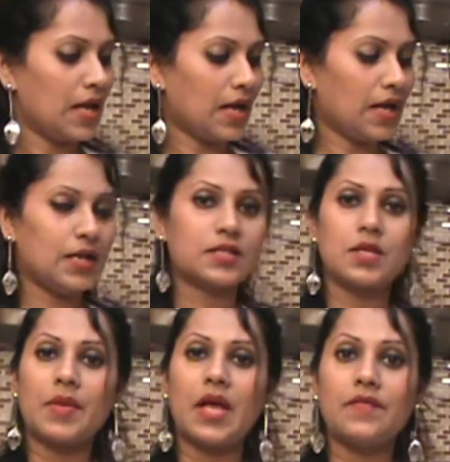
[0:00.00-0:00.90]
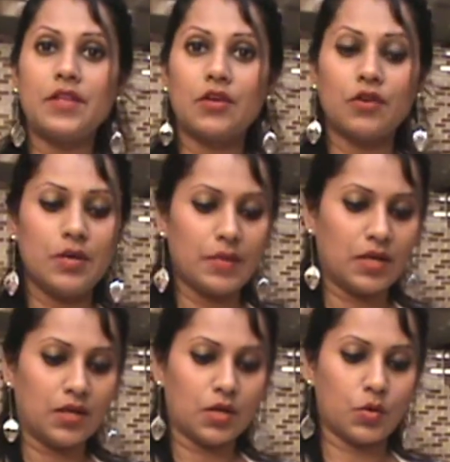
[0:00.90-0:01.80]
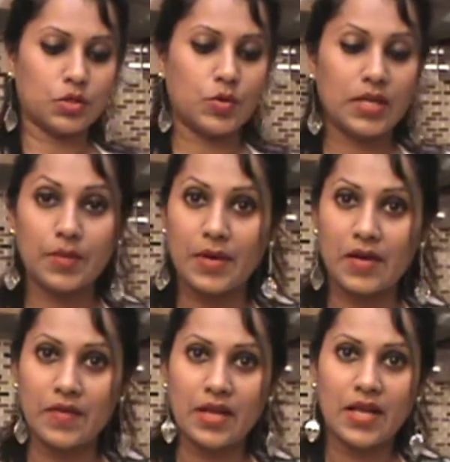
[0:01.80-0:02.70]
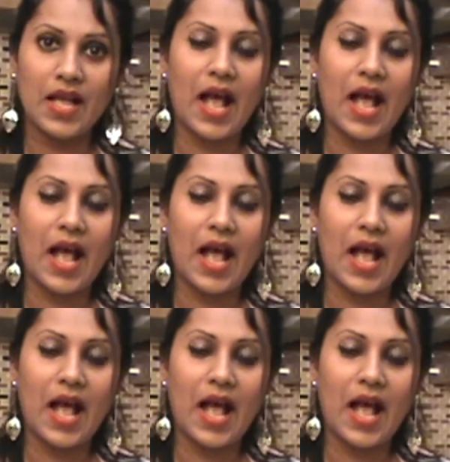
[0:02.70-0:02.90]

and some heavy cream. And look what we end up having.